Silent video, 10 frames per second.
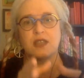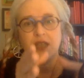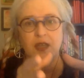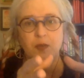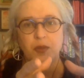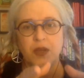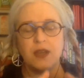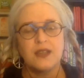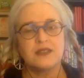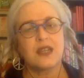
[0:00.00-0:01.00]
keep,
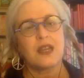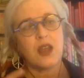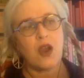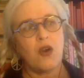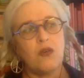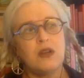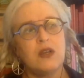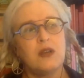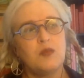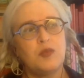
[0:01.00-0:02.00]
it's like, no,
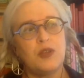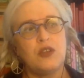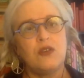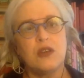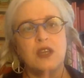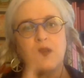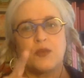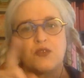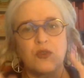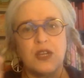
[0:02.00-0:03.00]
but you can keep
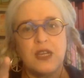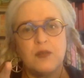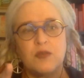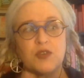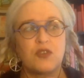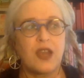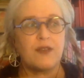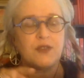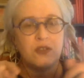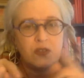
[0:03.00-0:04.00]
your dreams, but you're gonna
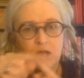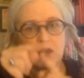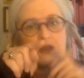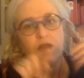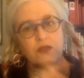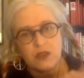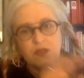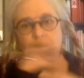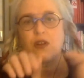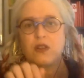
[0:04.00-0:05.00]
have to do it a little
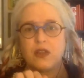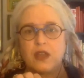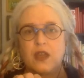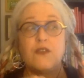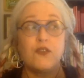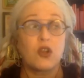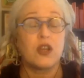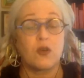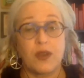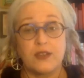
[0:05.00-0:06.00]
differently if you're
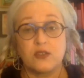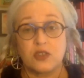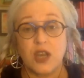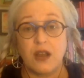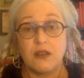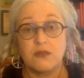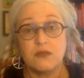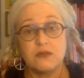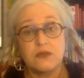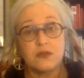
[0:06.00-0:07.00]
gonna raise your child,
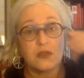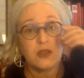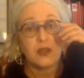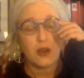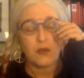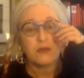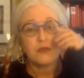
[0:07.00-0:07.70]
you know.